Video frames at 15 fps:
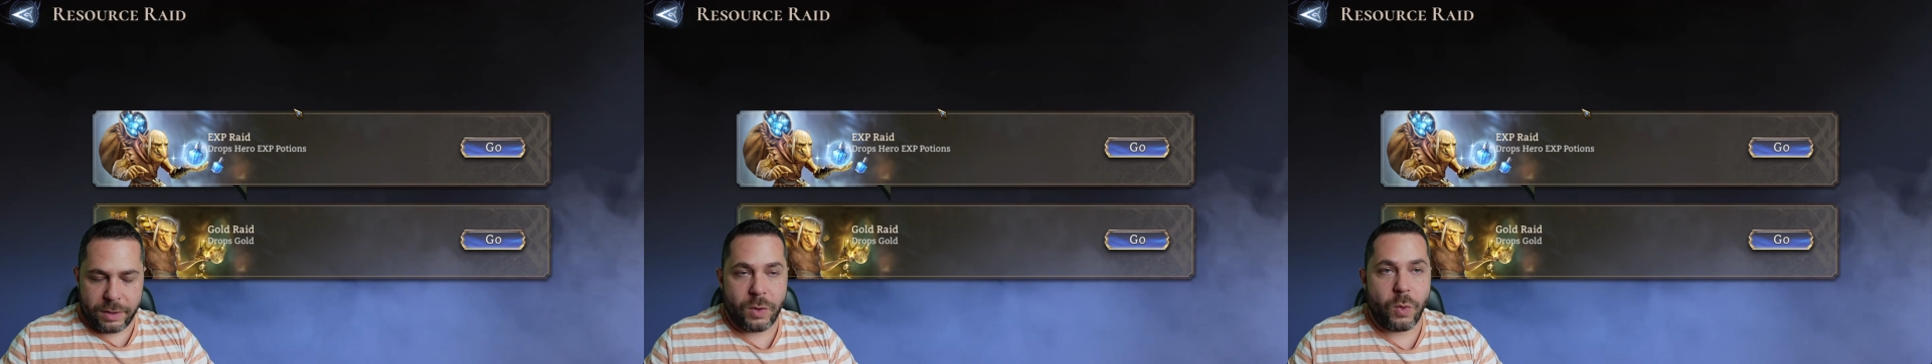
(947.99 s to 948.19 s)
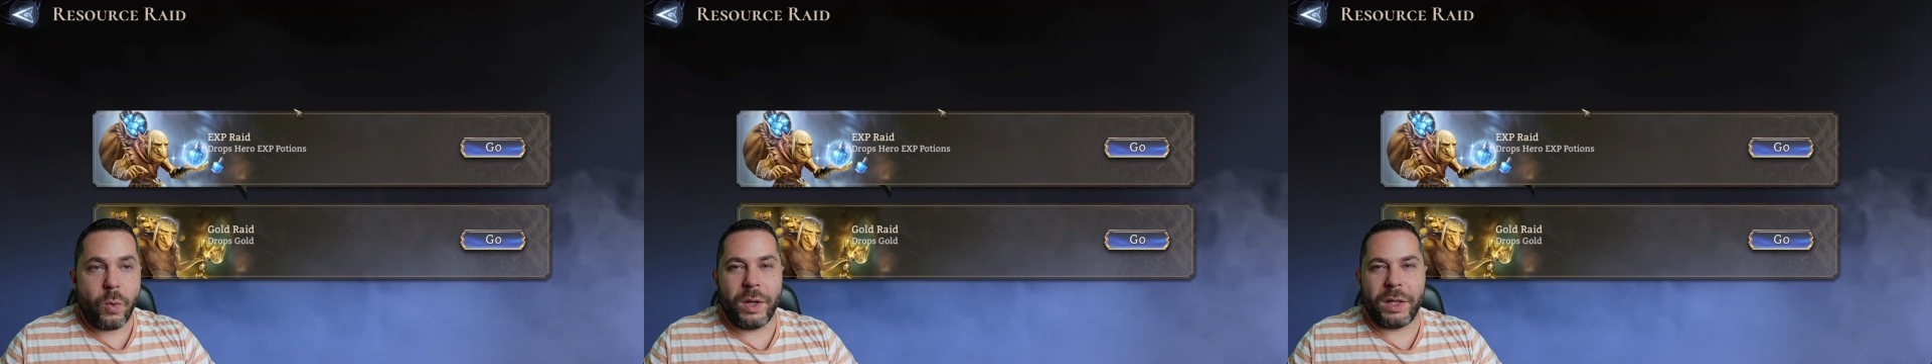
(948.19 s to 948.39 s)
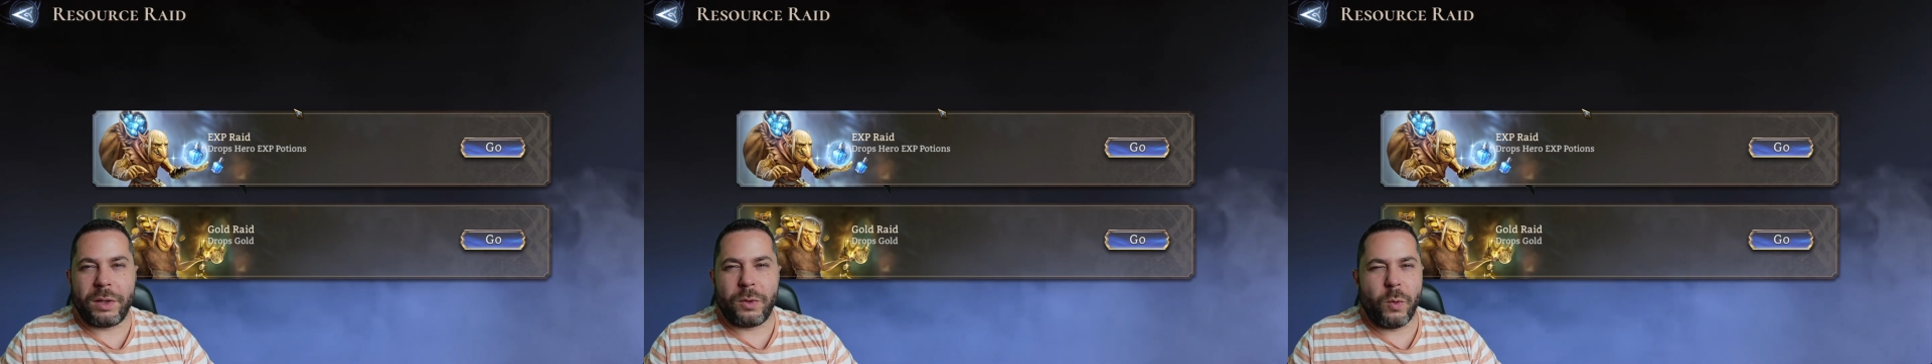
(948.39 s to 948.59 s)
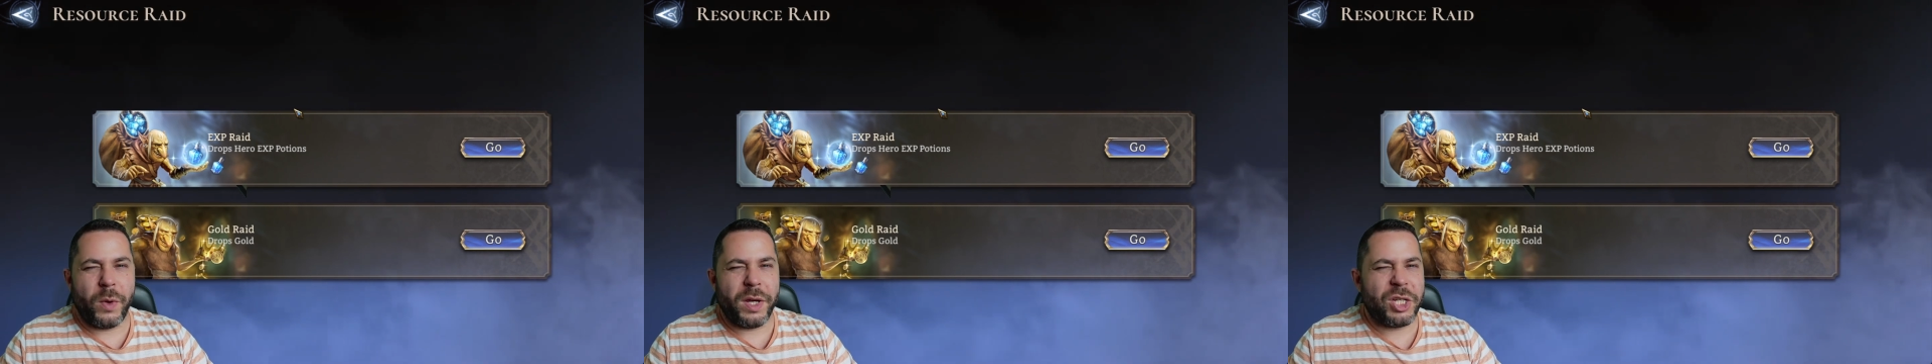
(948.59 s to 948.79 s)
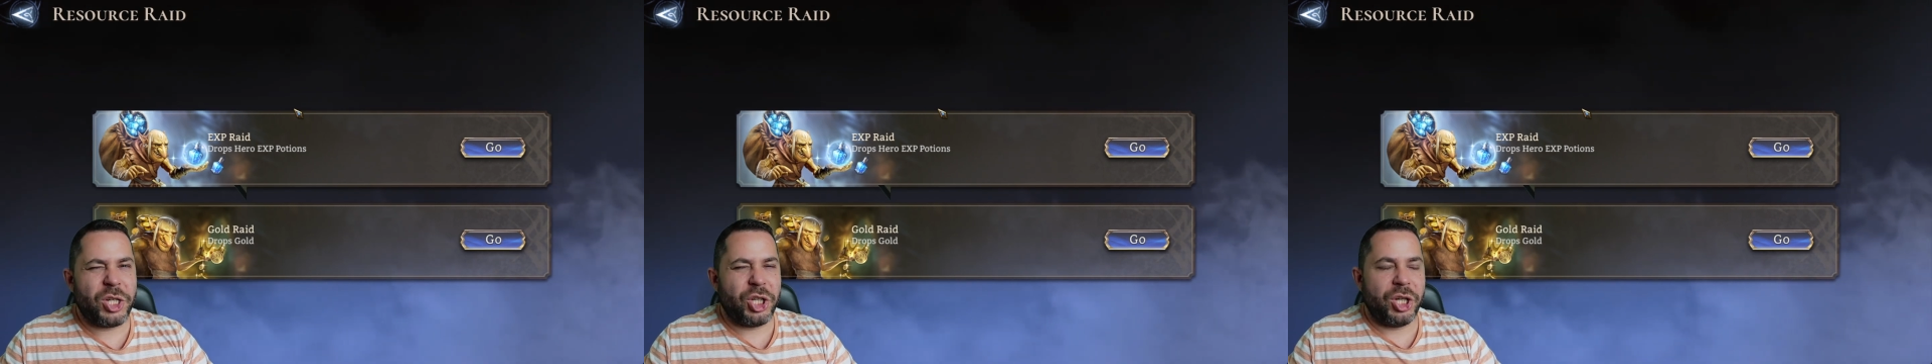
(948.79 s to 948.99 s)
with
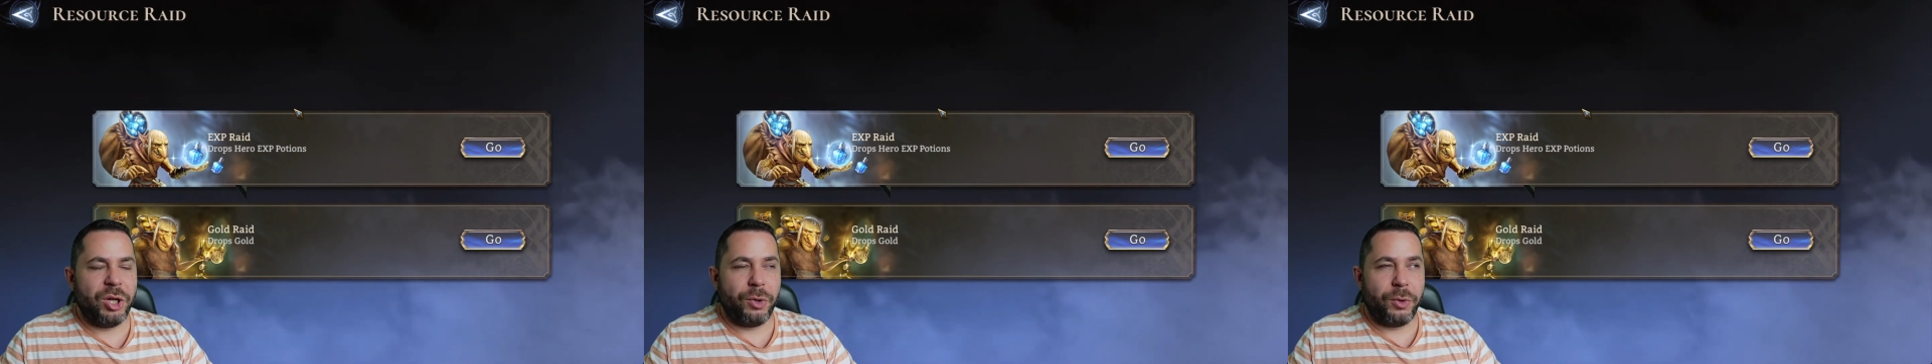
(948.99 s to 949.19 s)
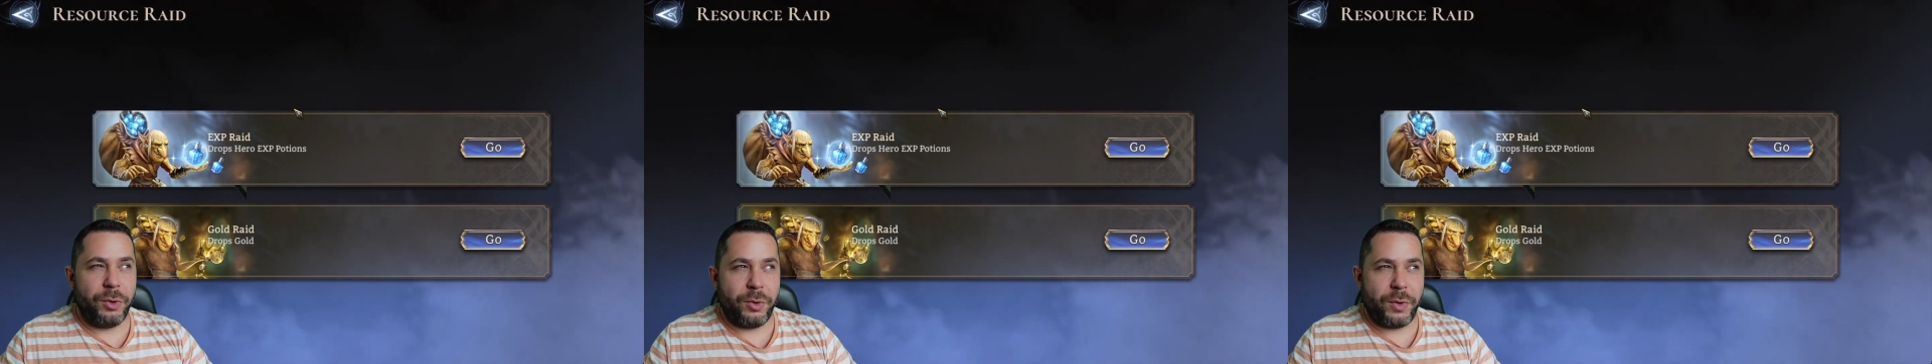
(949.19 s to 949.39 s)
which hero you